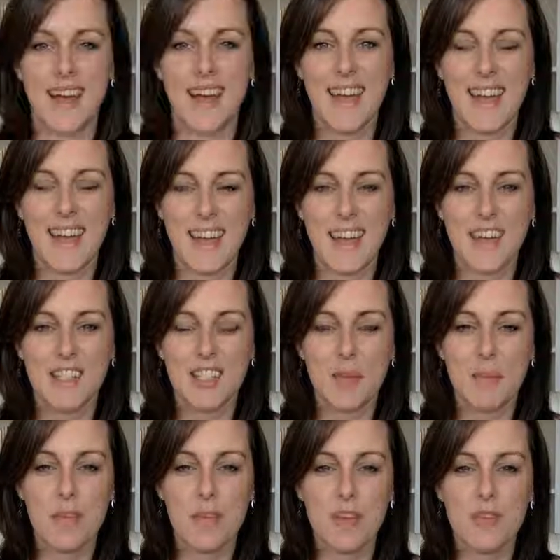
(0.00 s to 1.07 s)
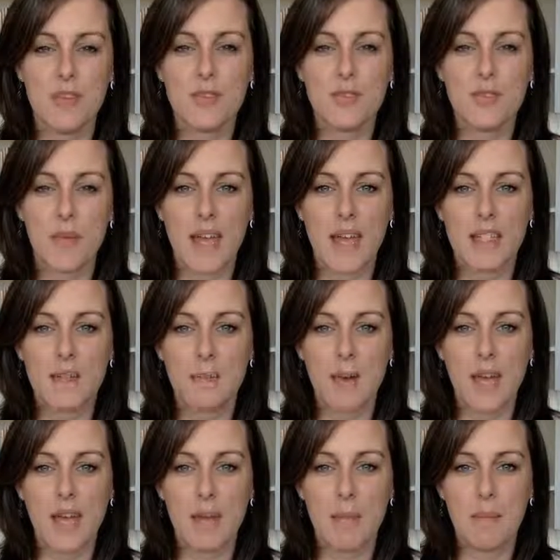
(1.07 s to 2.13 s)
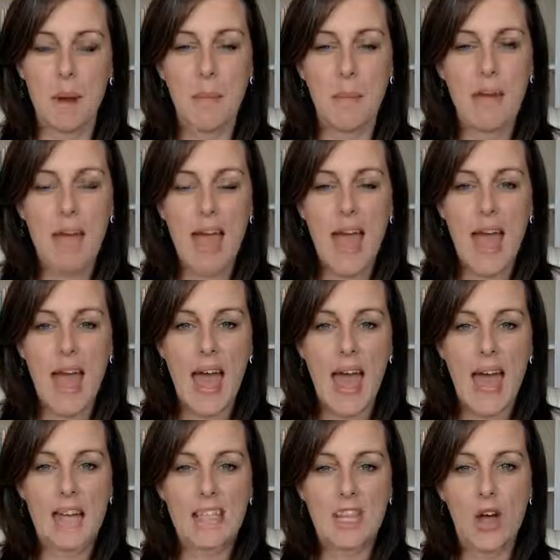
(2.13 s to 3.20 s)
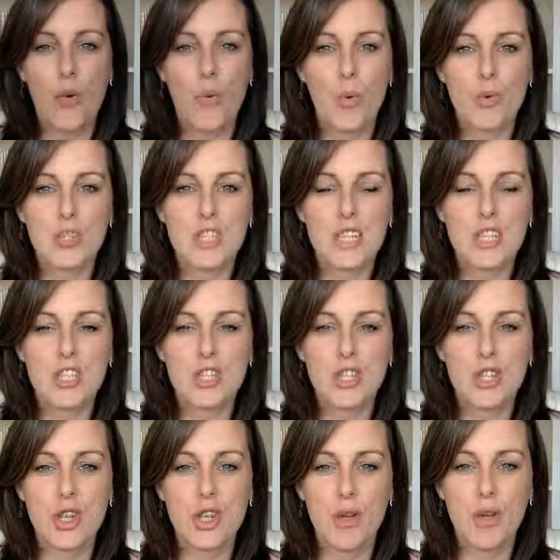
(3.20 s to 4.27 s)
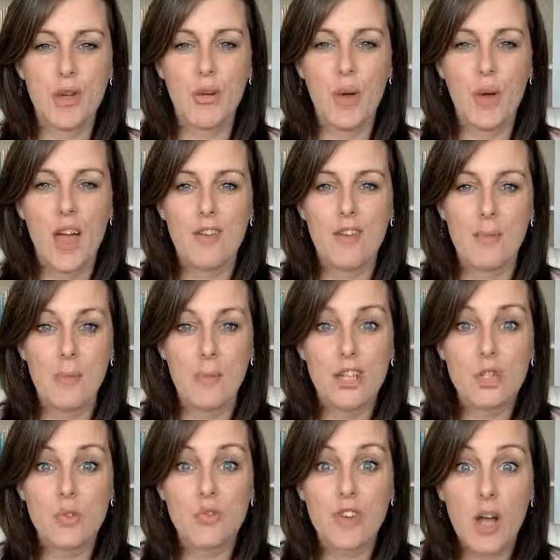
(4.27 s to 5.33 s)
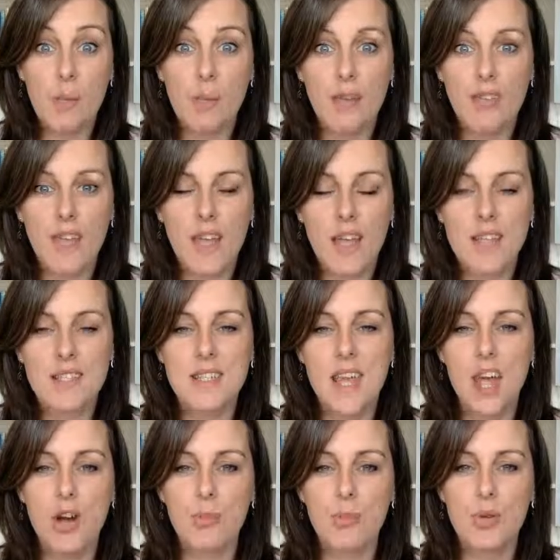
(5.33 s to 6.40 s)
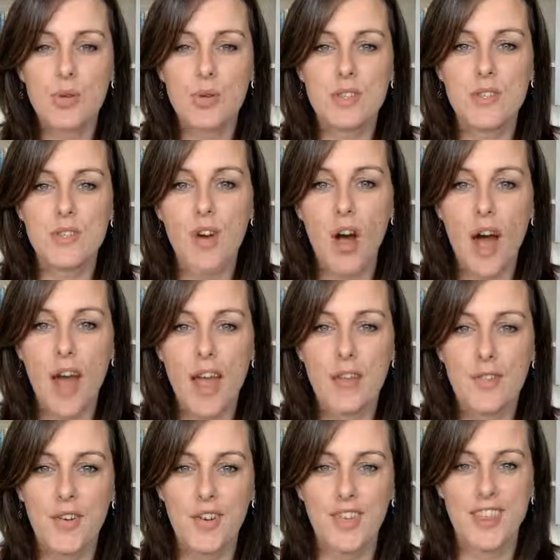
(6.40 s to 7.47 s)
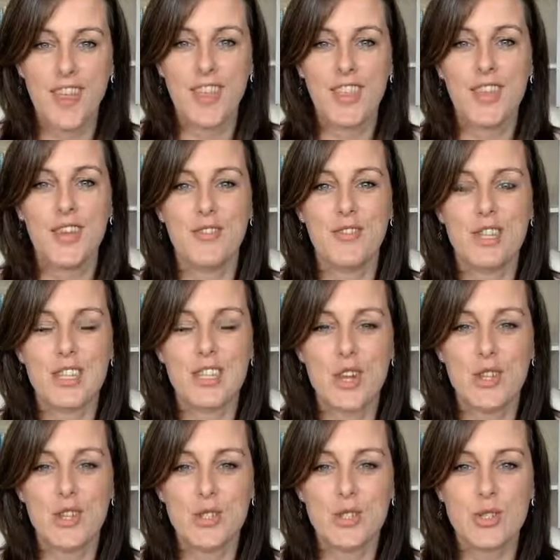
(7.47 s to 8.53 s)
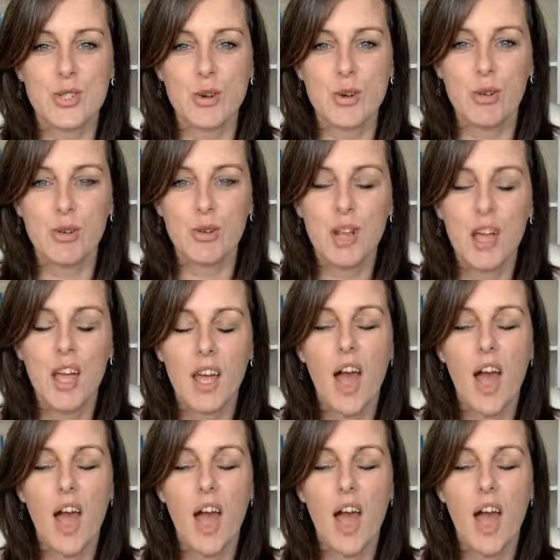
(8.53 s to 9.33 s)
Hiya, it's Gemma Hills from the Anti-Bullying Mum, and I wanted to remind you of a couple of things to help you survive the return to school.